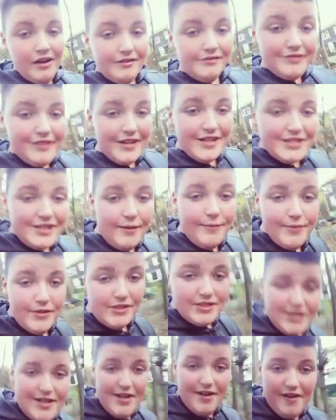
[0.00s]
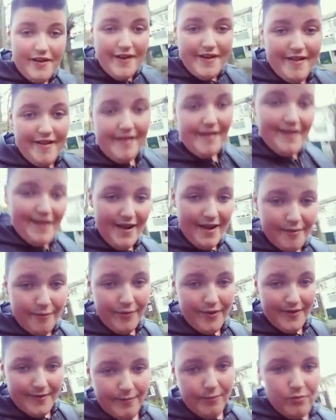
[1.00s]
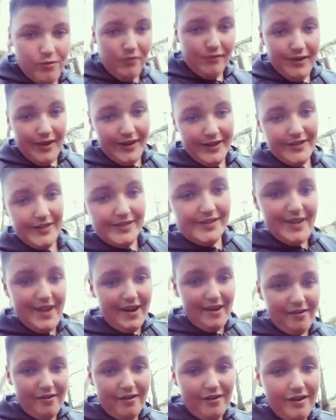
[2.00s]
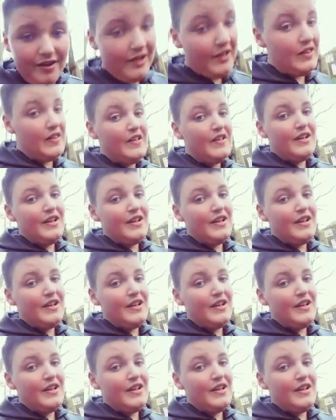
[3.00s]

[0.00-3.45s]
I dress up as a giant sandwich and walk around the town.